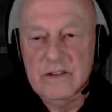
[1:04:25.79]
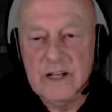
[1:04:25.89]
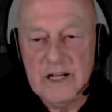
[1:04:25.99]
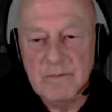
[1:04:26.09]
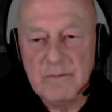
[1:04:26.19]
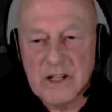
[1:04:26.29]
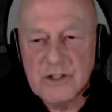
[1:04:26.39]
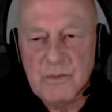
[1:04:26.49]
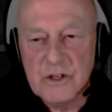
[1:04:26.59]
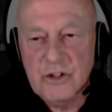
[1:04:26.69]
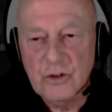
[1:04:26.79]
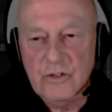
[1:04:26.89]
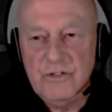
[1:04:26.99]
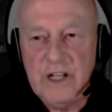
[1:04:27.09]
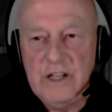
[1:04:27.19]
That's my sort
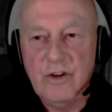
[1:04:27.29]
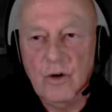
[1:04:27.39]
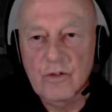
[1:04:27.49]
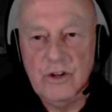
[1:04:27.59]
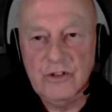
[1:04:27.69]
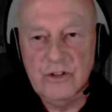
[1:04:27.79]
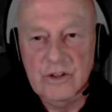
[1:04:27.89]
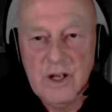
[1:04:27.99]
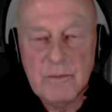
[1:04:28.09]
of default vision,